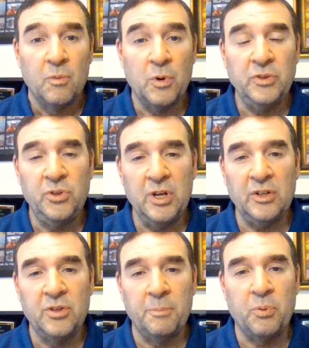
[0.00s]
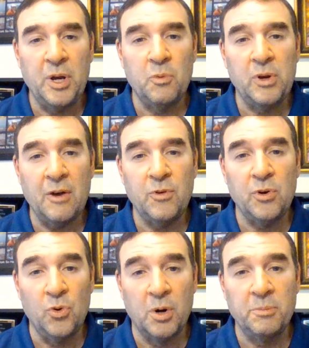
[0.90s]
Once you get to a point where you have
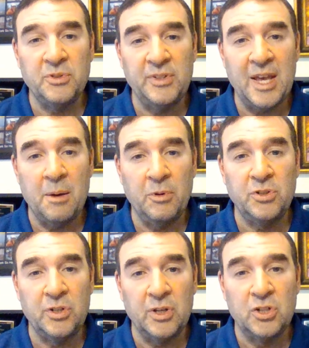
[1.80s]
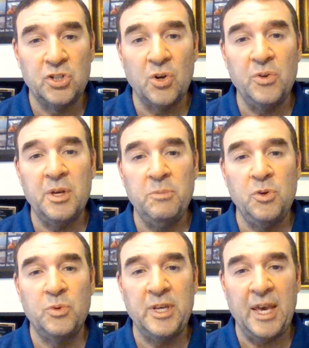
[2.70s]
your norms established, show them
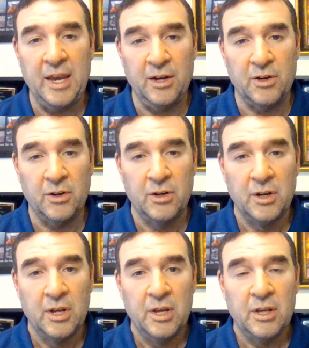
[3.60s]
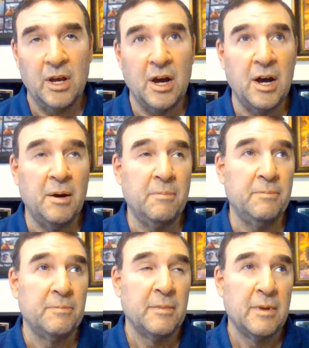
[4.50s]
you
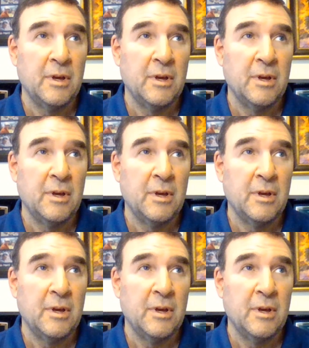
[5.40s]
can.